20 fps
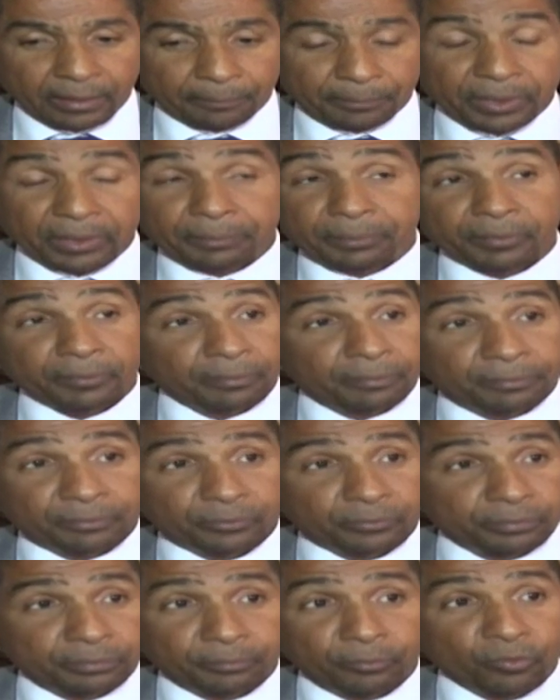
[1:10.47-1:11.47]
people
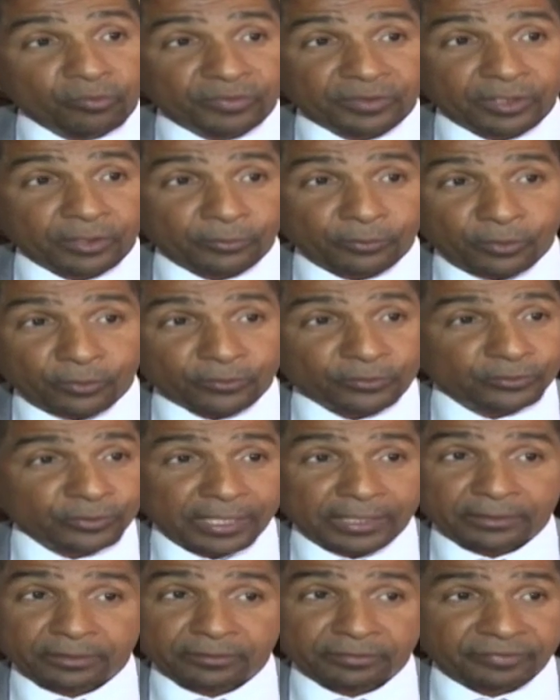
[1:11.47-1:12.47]
moving around
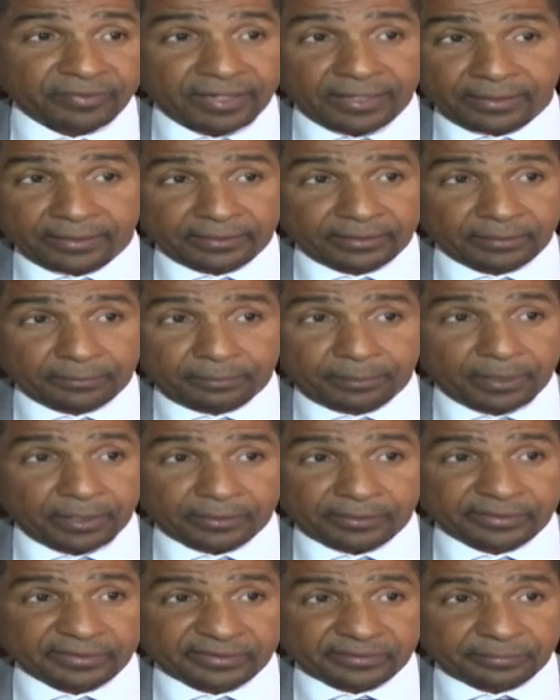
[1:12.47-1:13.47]
trying to find parking